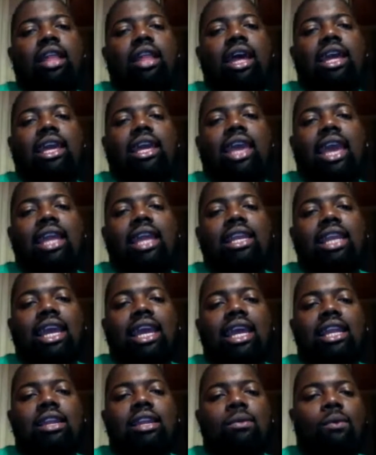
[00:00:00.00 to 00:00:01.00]
Like, and
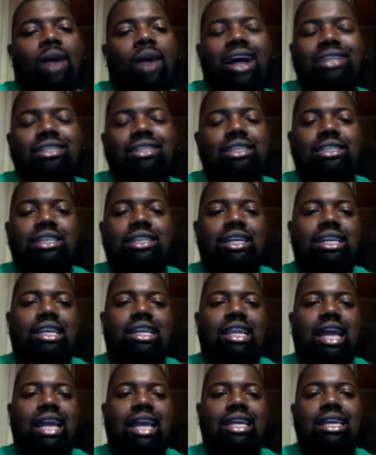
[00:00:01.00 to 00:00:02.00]
then
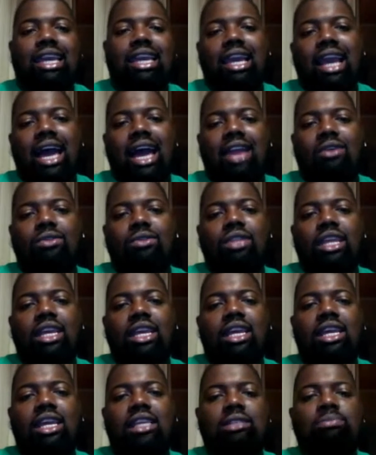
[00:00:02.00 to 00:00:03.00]
Washington, like, yeah, I don't
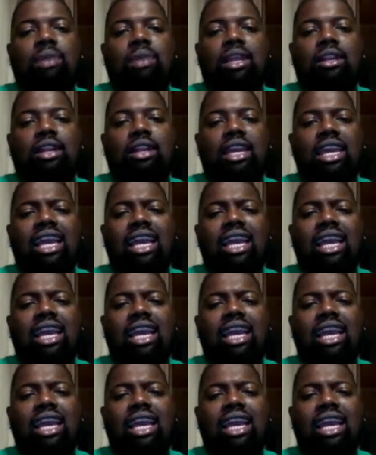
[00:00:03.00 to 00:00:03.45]
think he's better.